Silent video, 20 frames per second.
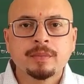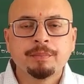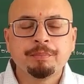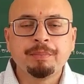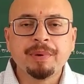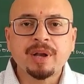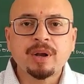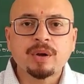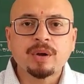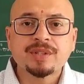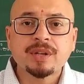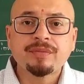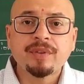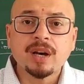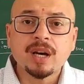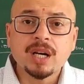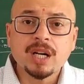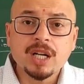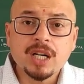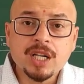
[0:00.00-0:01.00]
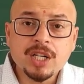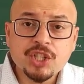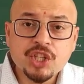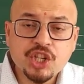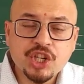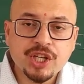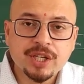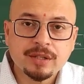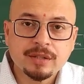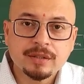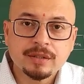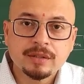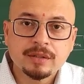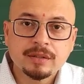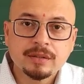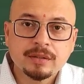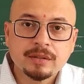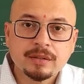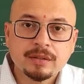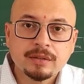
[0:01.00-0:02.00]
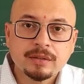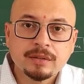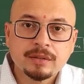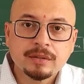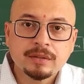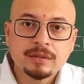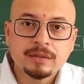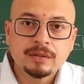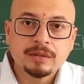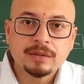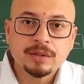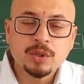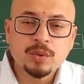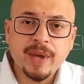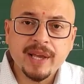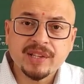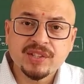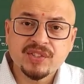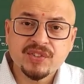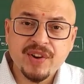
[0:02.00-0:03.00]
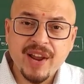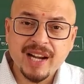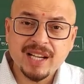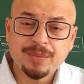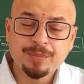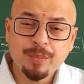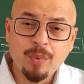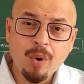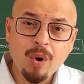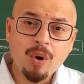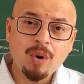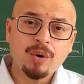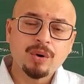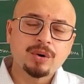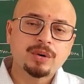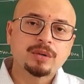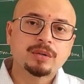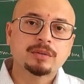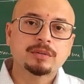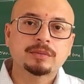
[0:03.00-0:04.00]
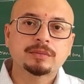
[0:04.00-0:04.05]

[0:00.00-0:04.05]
because of urge to extract more.